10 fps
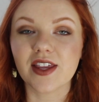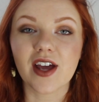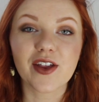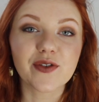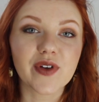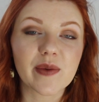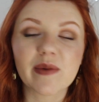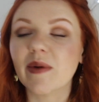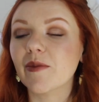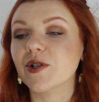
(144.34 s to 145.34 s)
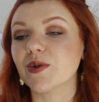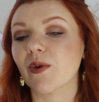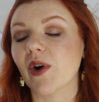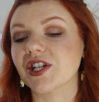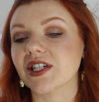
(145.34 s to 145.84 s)
The other family members
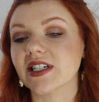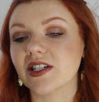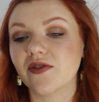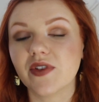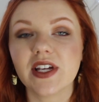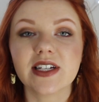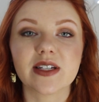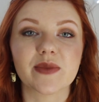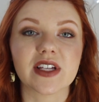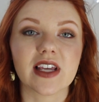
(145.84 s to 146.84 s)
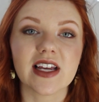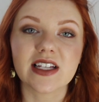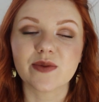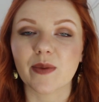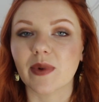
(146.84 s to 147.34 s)
were watching TV, some of the
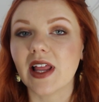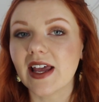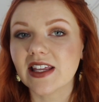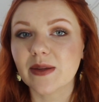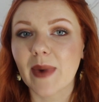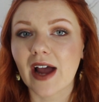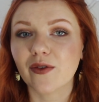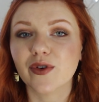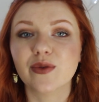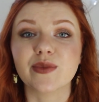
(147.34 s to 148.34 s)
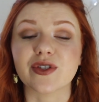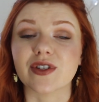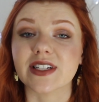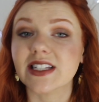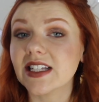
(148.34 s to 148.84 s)
kids were playing in the back rooms
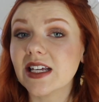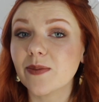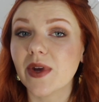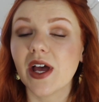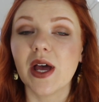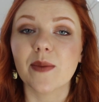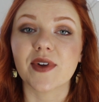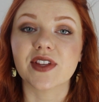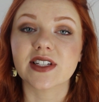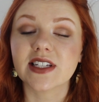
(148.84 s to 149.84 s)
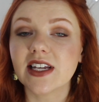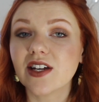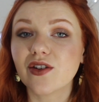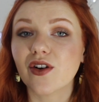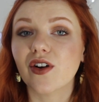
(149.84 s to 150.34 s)
or asleep, but this
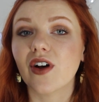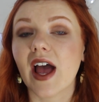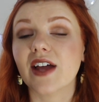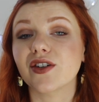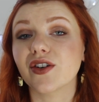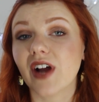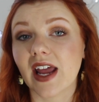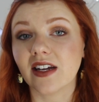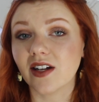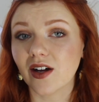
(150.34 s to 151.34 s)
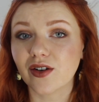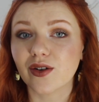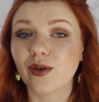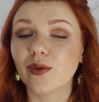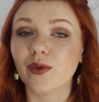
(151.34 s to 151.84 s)
teen girl and her aunt and
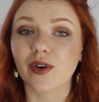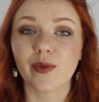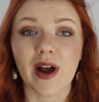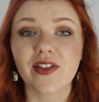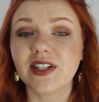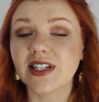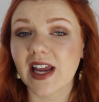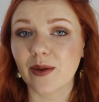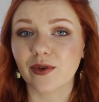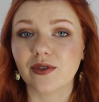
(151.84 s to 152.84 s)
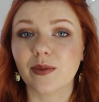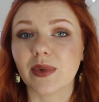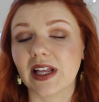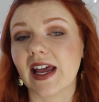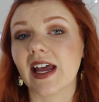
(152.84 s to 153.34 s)
uncle were around the table
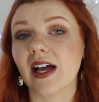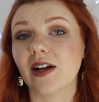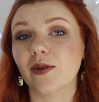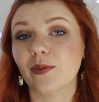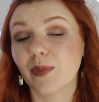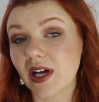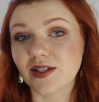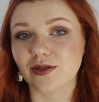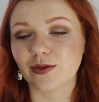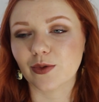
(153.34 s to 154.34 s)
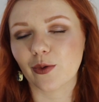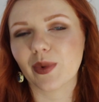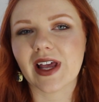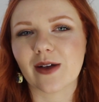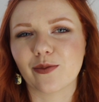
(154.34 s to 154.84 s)
playing
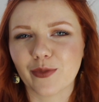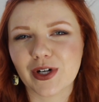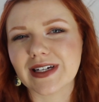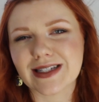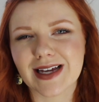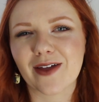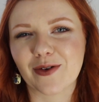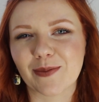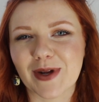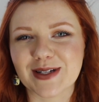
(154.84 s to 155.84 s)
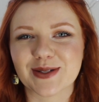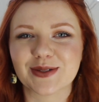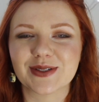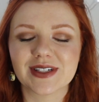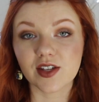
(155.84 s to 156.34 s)
putting it together a
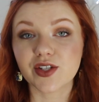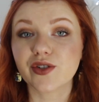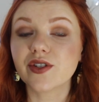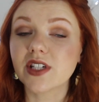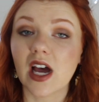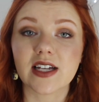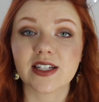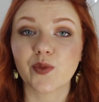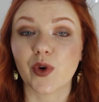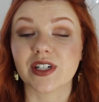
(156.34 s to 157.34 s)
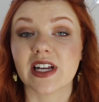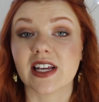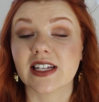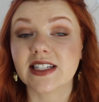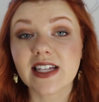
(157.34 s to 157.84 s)
puzzle. This girl's cousin worked at
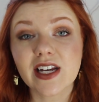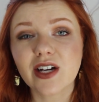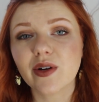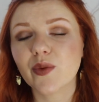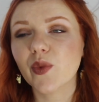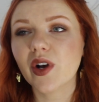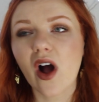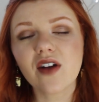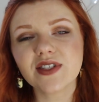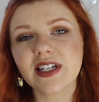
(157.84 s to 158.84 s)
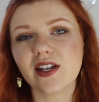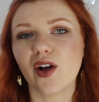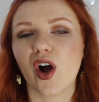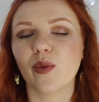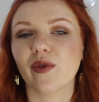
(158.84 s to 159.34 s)
a casino and would often get
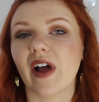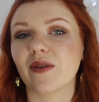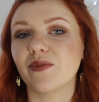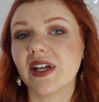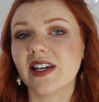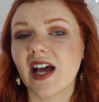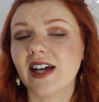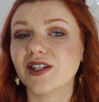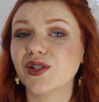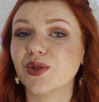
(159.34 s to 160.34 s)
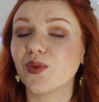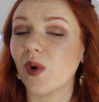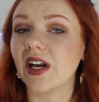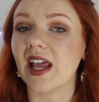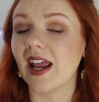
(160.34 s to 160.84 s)
home around midnight to
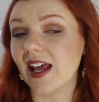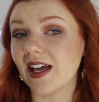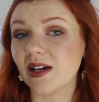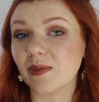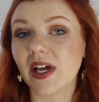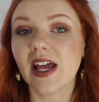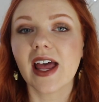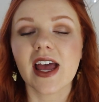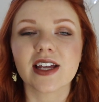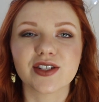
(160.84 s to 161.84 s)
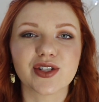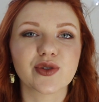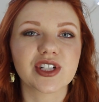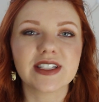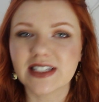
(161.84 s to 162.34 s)
1 a.m. And
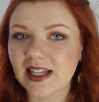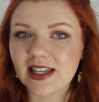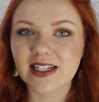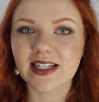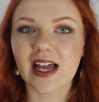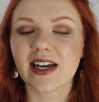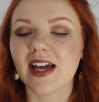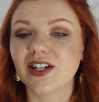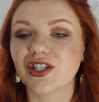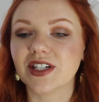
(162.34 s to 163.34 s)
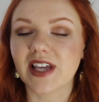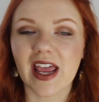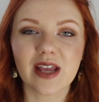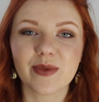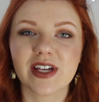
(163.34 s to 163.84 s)
so she did this that night. She
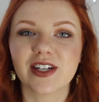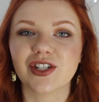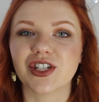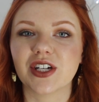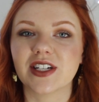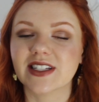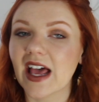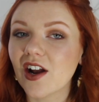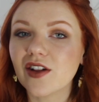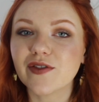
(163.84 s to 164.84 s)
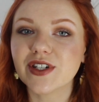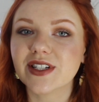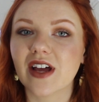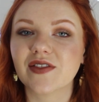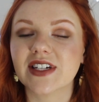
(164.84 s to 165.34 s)
came in, she sat all of her
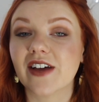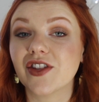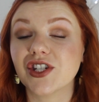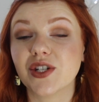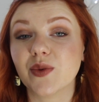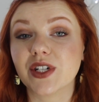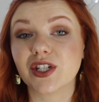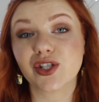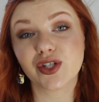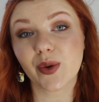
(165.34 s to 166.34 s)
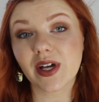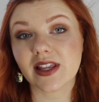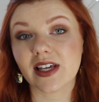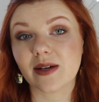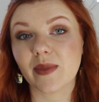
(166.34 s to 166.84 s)
stuff down, then she went to
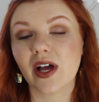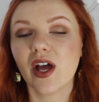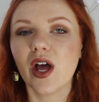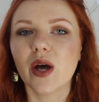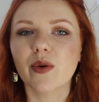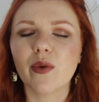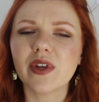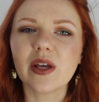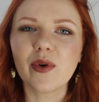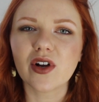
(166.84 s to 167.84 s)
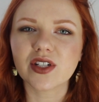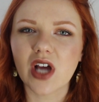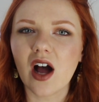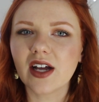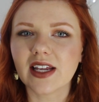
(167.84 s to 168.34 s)
join them. But when they were all
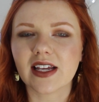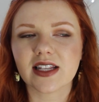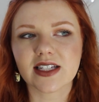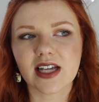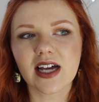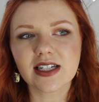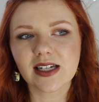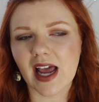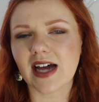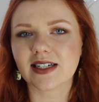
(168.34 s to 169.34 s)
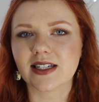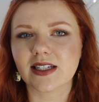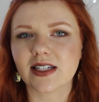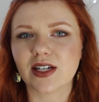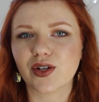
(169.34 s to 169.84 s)
talking, this cousin asked
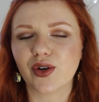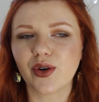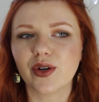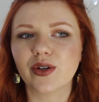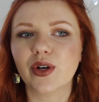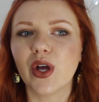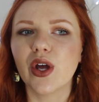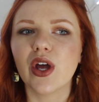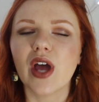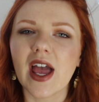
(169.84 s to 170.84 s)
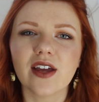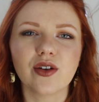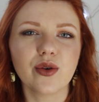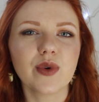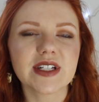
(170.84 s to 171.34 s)
this teen girl, "Hey,
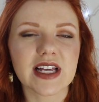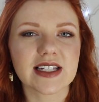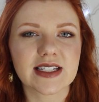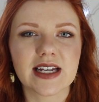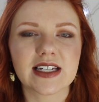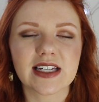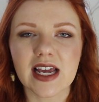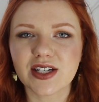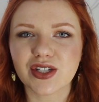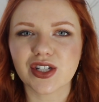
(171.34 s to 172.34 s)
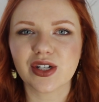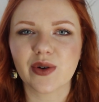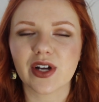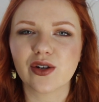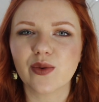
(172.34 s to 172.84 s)
who was that standing next to
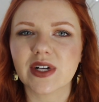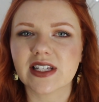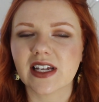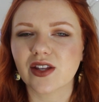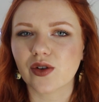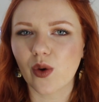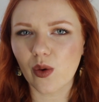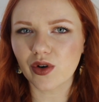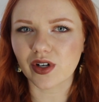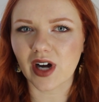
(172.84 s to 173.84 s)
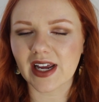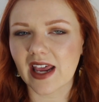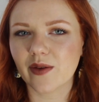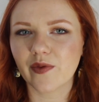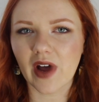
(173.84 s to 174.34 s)
you, and who was it in the corner? I
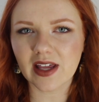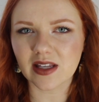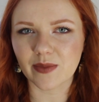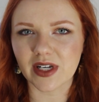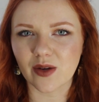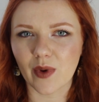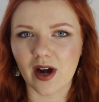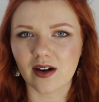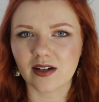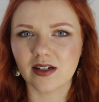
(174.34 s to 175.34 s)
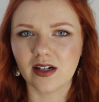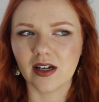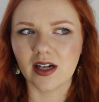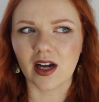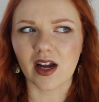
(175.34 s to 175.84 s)
can't find them anywhere."
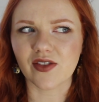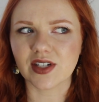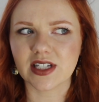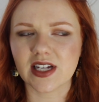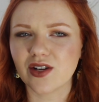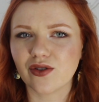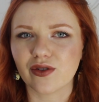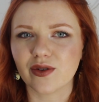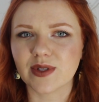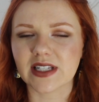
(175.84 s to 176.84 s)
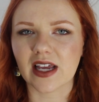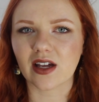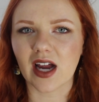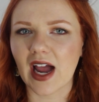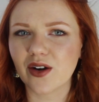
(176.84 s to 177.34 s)
And the teen girl was
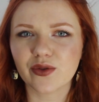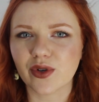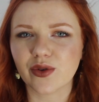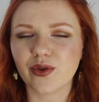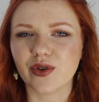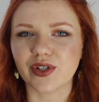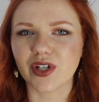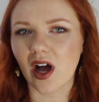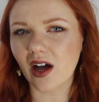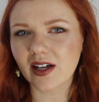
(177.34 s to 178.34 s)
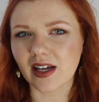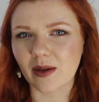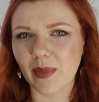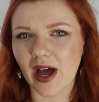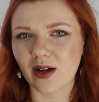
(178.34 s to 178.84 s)
like, "I don't know who you're
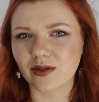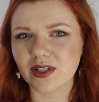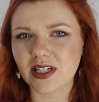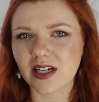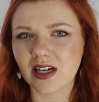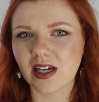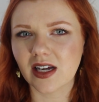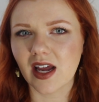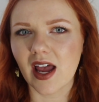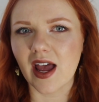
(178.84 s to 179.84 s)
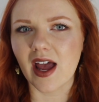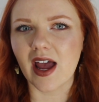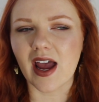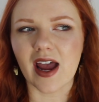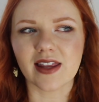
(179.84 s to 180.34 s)
talking about."
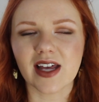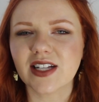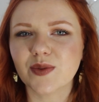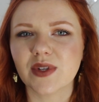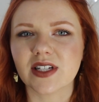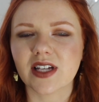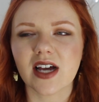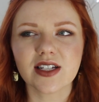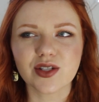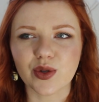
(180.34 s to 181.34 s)
And that's when this cousin